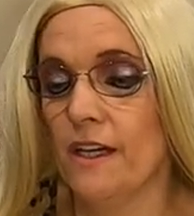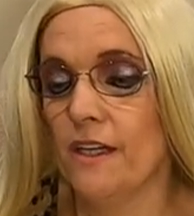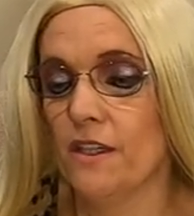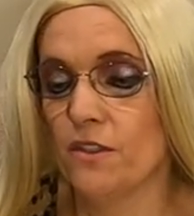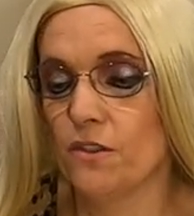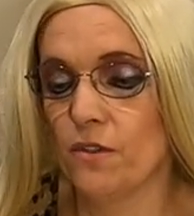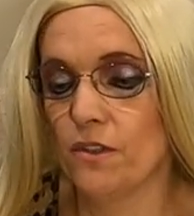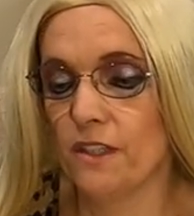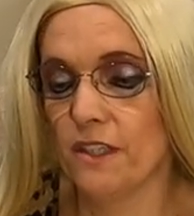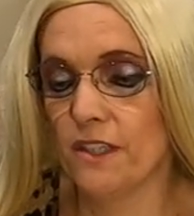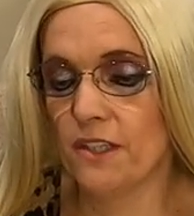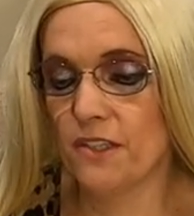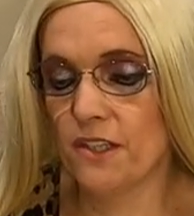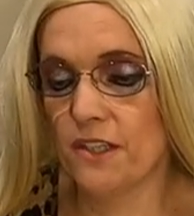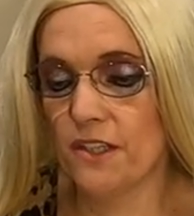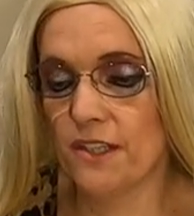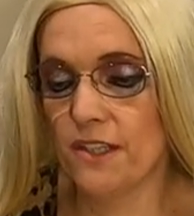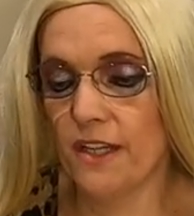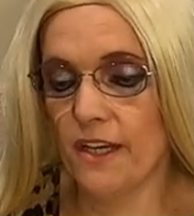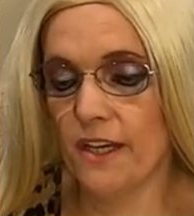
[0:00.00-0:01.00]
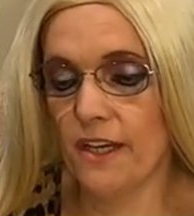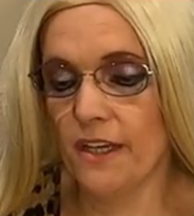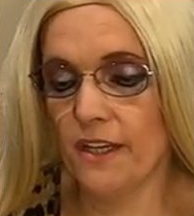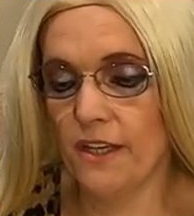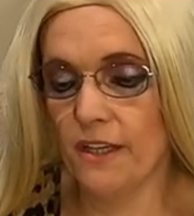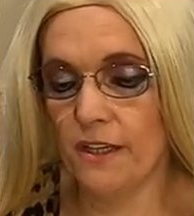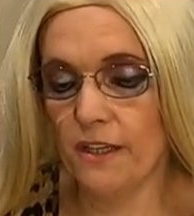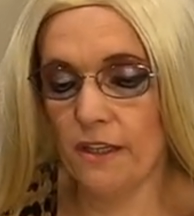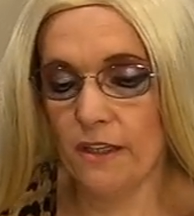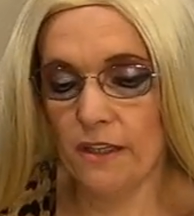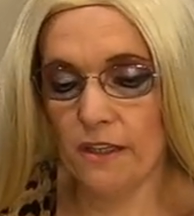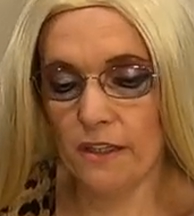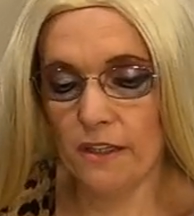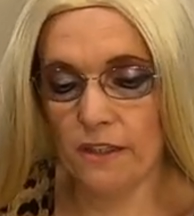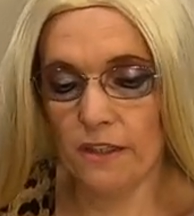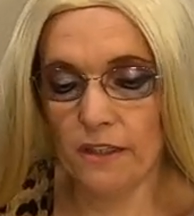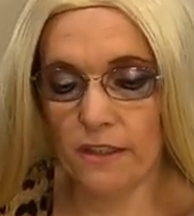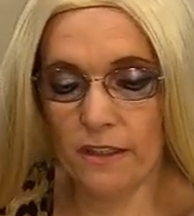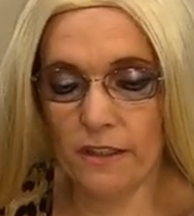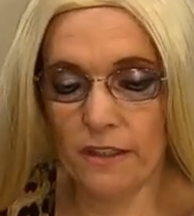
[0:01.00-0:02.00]
So this is a,
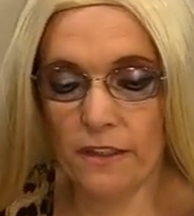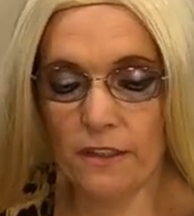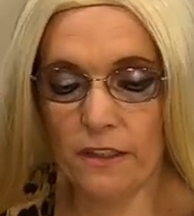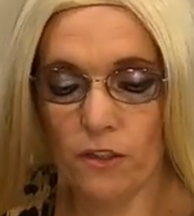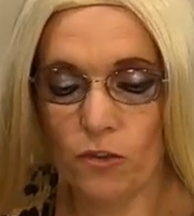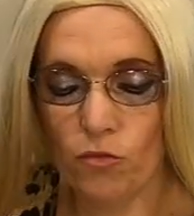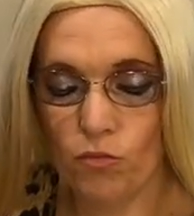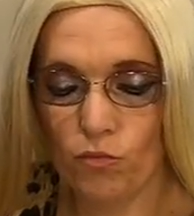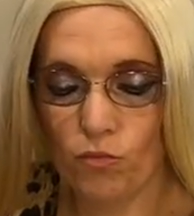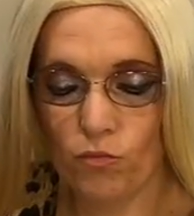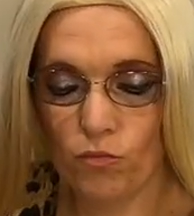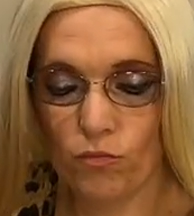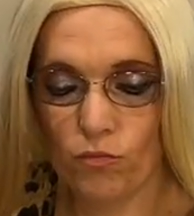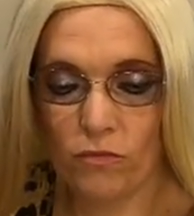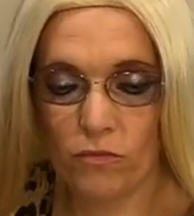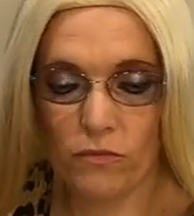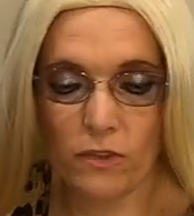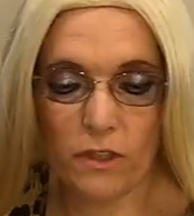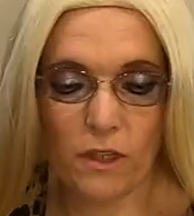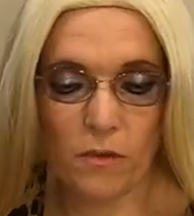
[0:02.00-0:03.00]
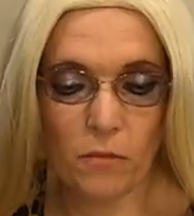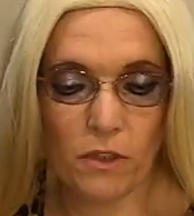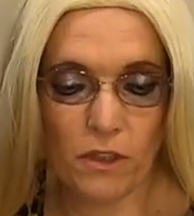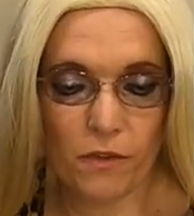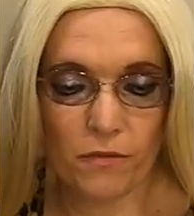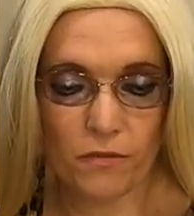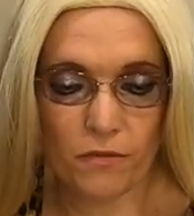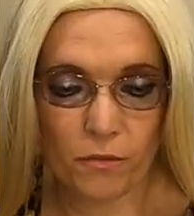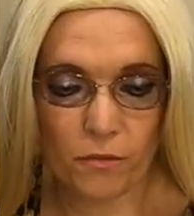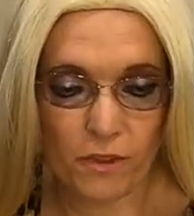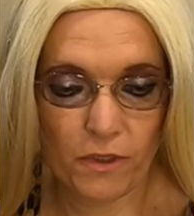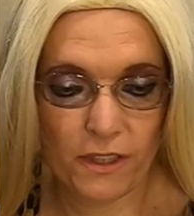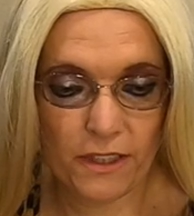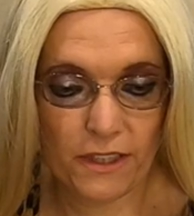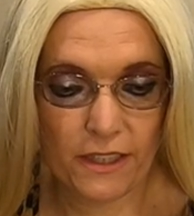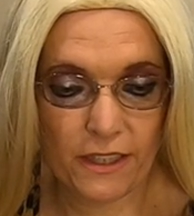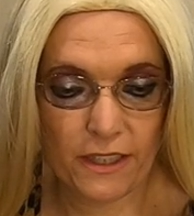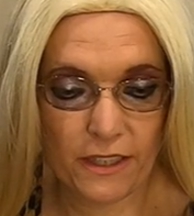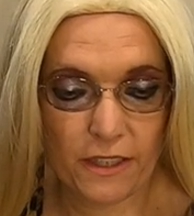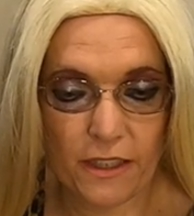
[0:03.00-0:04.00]
I'm gonna have to read
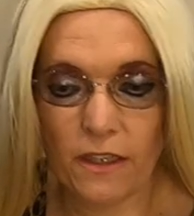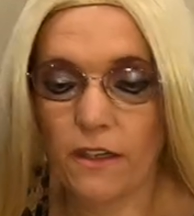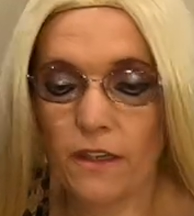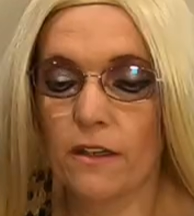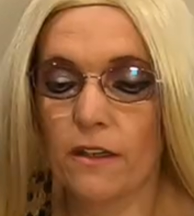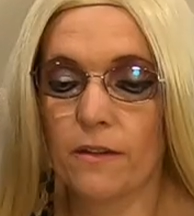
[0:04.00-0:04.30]
the